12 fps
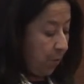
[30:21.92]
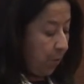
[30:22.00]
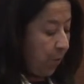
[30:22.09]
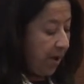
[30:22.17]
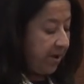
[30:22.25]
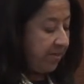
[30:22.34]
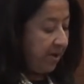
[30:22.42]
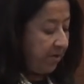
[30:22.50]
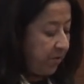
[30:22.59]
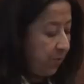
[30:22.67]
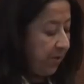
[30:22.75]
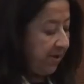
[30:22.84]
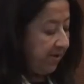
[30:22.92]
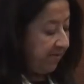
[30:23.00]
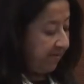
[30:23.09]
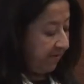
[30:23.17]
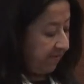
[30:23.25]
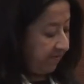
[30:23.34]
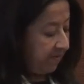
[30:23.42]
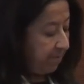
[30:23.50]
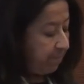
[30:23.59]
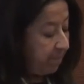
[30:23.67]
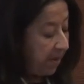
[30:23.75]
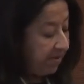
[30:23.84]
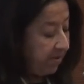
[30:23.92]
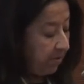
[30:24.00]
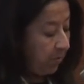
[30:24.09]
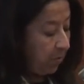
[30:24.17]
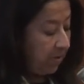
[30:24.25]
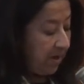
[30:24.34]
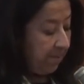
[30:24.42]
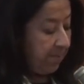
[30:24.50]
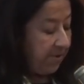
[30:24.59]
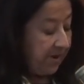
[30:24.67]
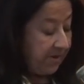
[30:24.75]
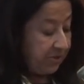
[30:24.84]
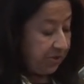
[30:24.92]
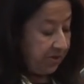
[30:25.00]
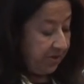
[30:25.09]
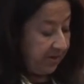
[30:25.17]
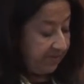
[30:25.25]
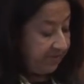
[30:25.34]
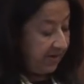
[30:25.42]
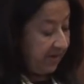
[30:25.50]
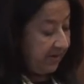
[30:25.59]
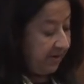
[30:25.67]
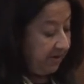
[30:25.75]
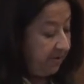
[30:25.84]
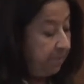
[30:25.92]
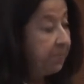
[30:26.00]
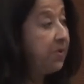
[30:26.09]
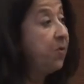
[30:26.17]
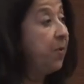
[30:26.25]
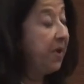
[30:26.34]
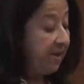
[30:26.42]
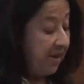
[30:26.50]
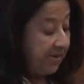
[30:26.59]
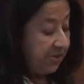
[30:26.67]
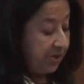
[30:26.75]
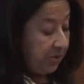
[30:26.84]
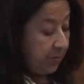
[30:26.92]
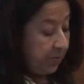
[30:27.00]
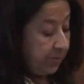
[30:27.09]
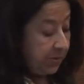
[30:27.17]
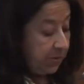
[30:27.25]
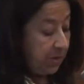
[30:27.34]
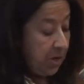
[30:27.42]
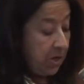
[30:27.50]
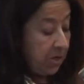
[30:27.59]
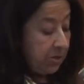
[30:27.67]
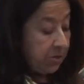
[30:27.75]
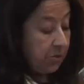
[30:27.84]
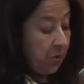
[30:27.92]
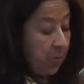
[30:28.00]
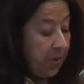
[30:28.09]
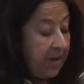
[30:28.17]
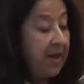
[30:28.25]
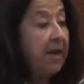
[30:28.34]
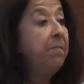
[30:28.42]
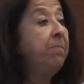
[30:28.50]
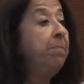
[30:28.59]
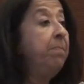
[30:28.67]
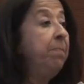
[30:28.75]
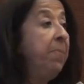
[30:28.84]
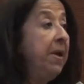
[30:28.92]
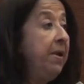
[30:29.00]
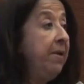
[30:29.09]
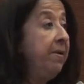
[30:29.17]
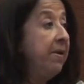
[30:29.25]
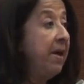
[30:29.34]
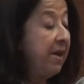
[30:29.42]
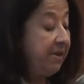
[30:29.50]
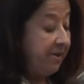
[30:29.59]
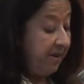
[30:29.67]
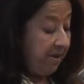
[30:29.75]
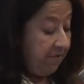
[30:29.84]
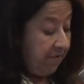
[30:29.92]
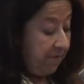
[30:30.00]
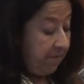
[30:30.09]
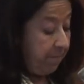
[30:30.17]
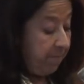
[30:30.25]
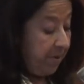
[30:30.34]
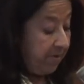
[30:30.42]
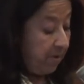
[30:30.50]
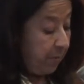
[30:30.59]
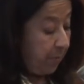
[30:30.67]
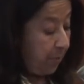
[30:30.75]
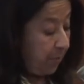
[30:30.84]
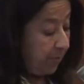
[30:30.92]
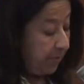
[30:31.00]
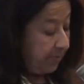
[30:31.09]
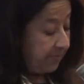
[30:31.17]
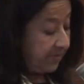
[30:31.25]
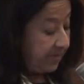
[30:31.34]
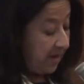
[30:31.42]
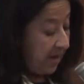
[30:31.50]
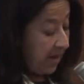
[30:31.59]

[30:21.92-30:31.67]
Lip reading: Where they do exist, better collaboration is needed between NGOs so we can build and deliver better programs.